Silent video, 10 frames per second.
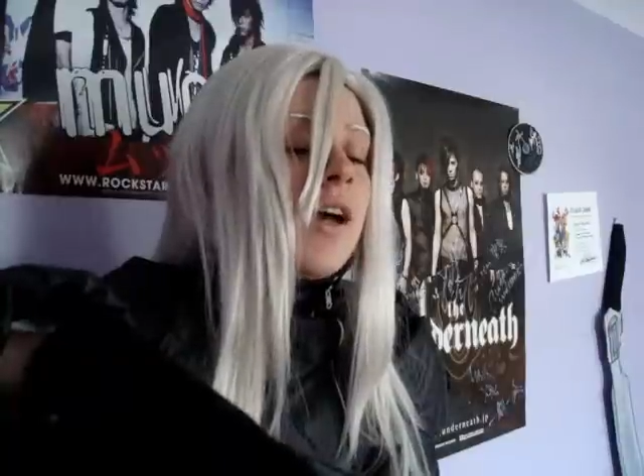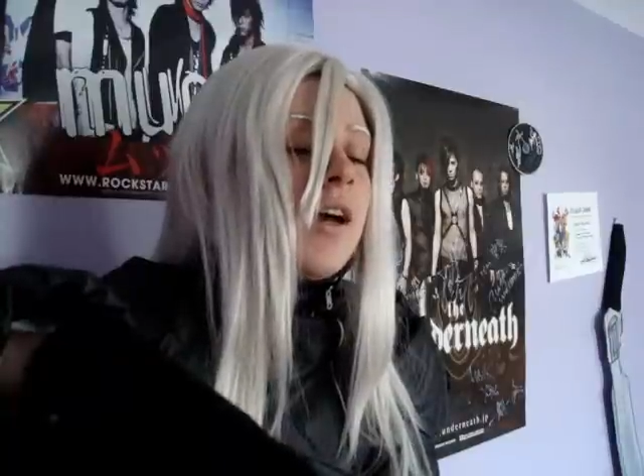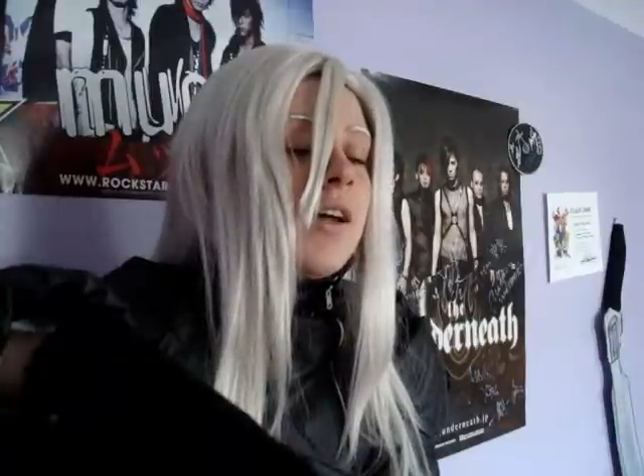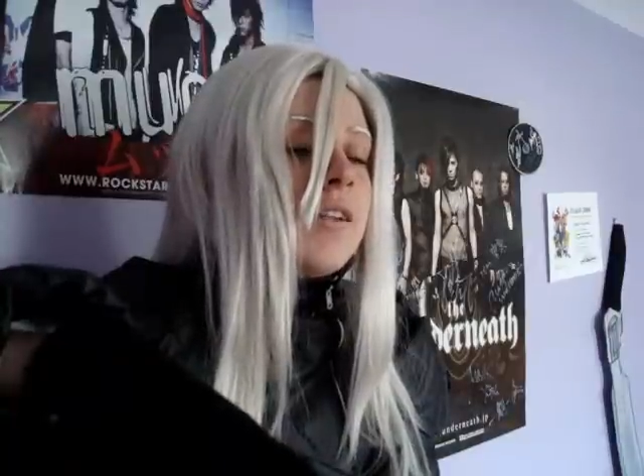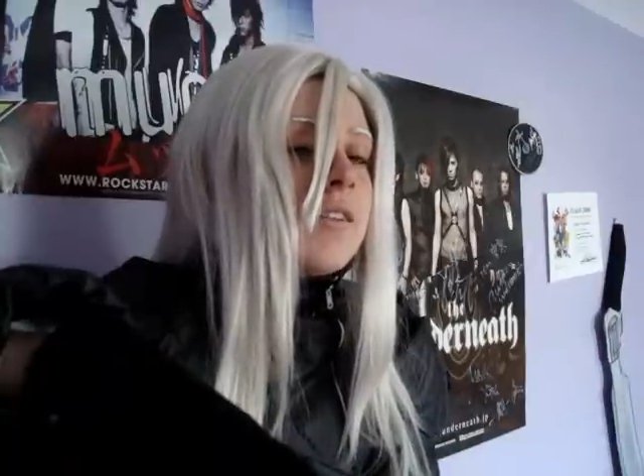
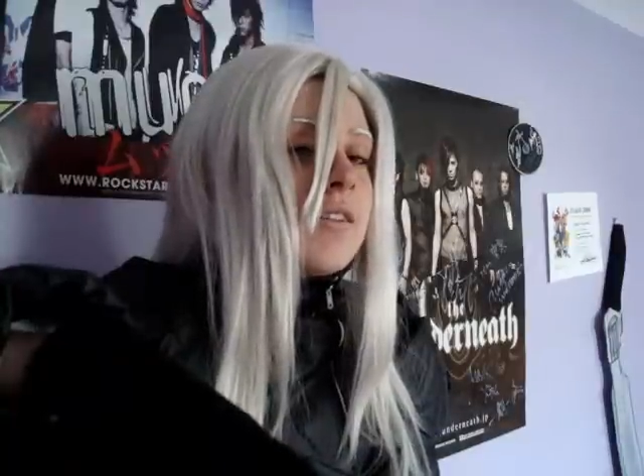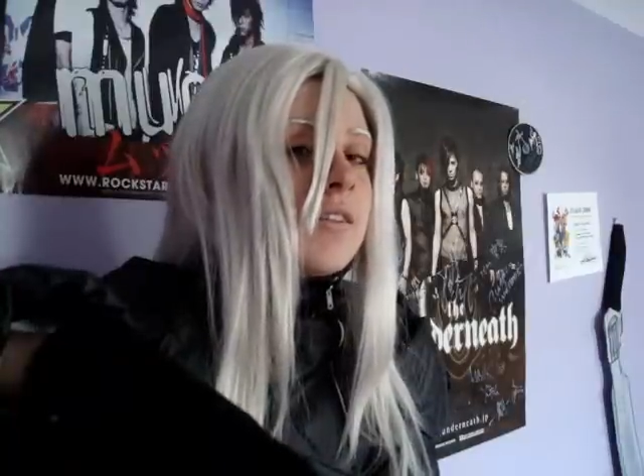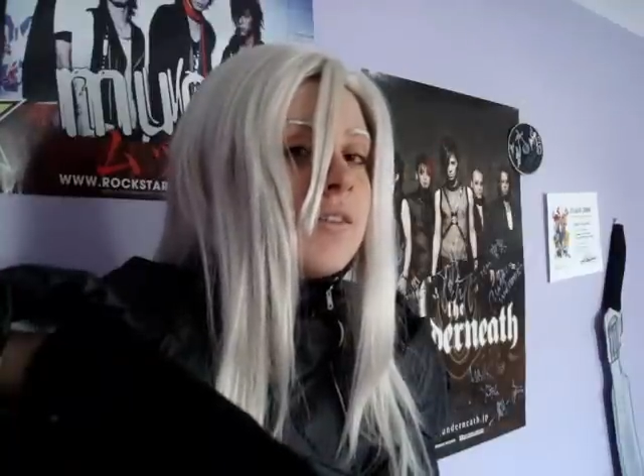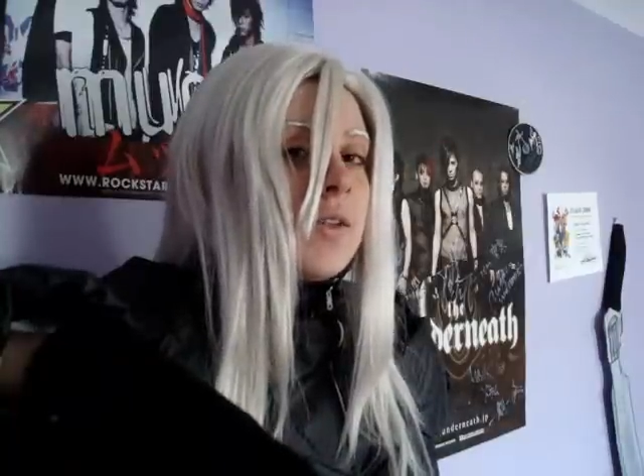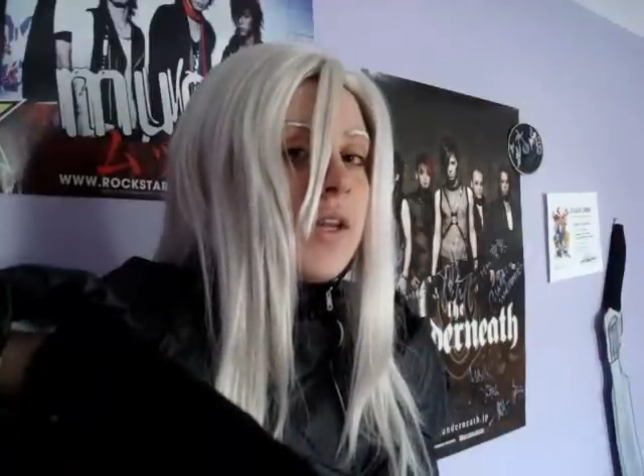and
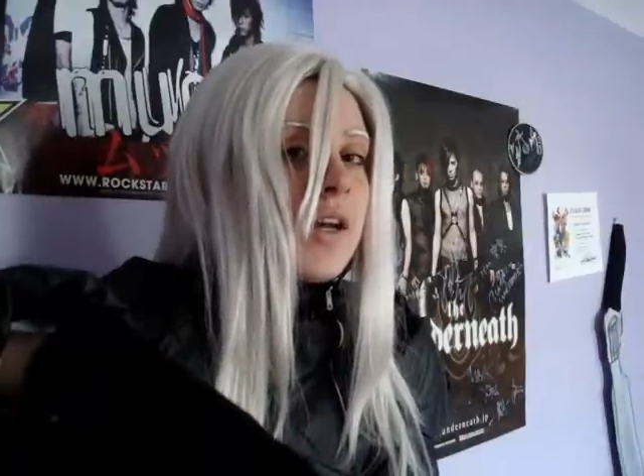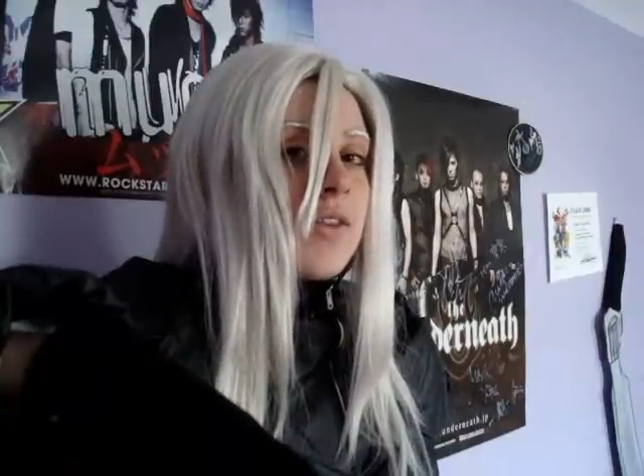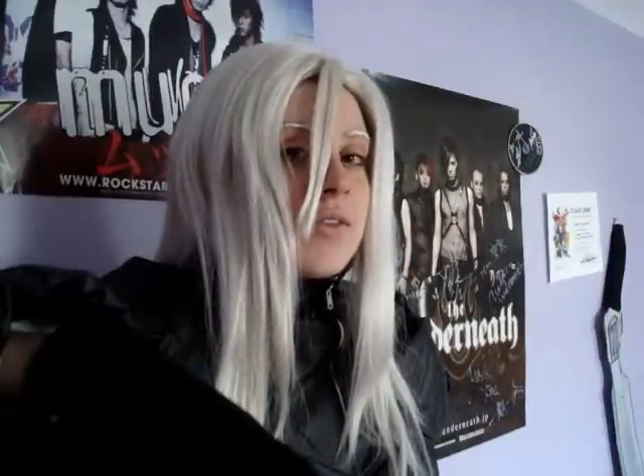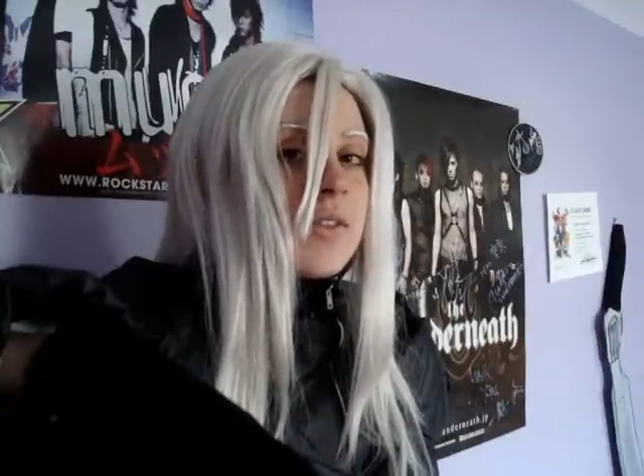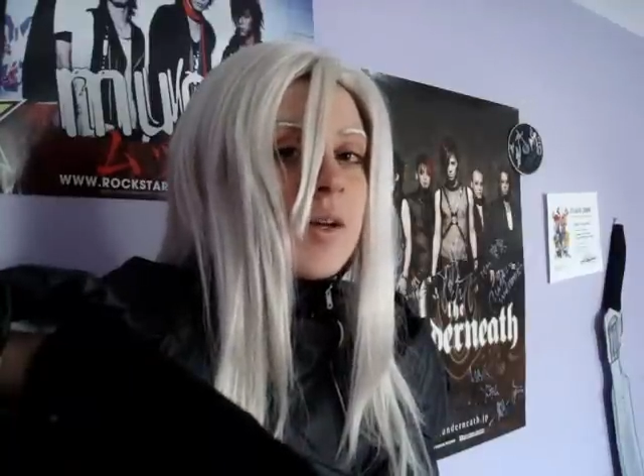yeah,
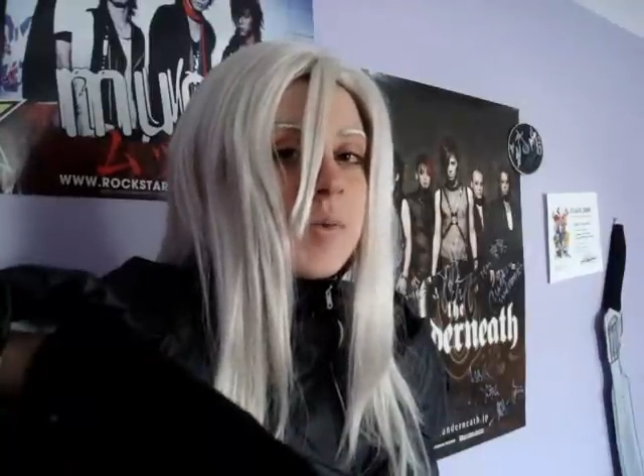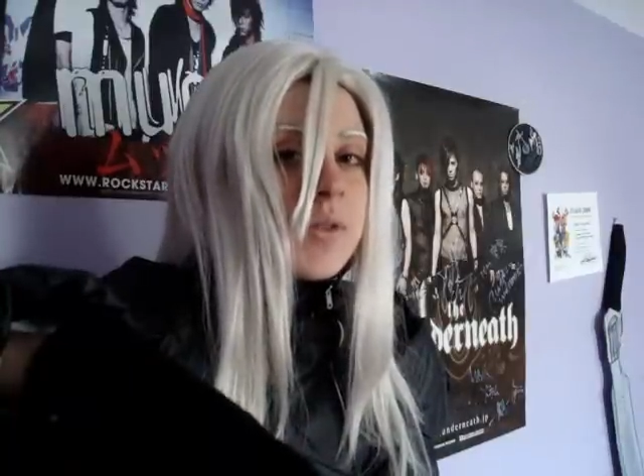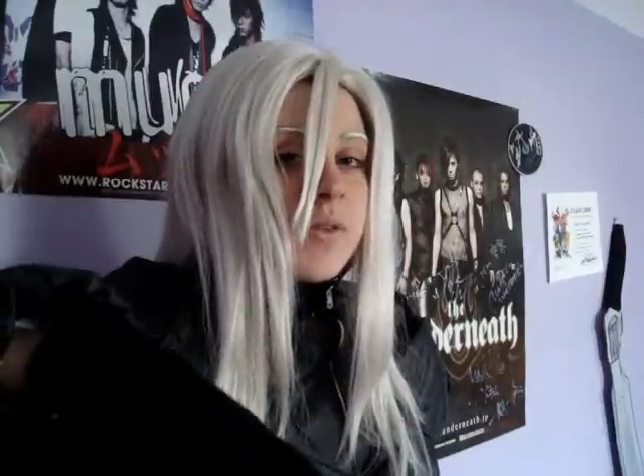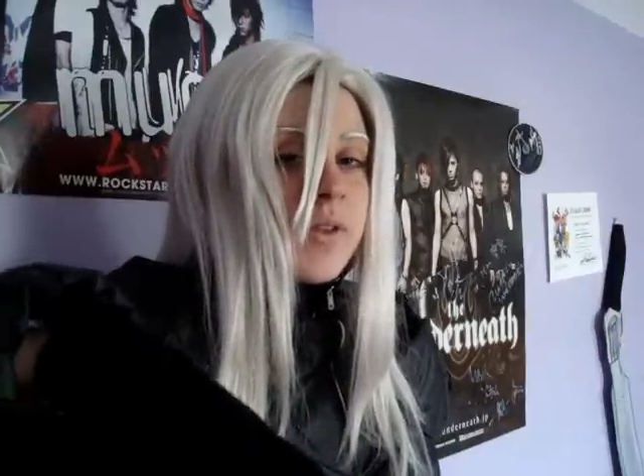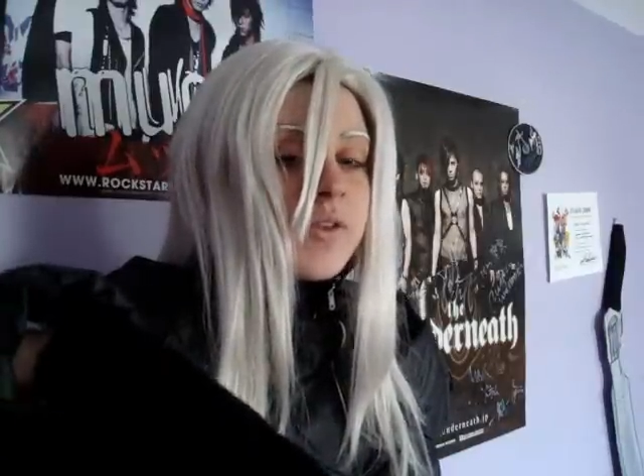there's a couple
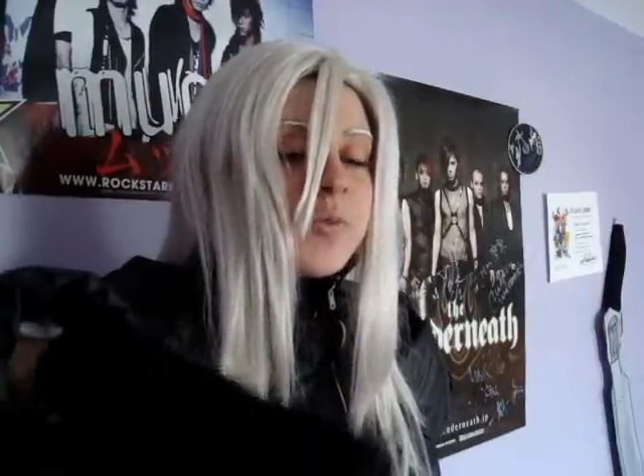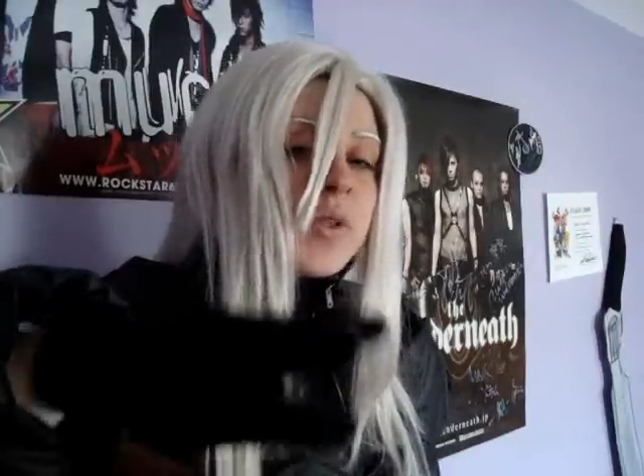little things,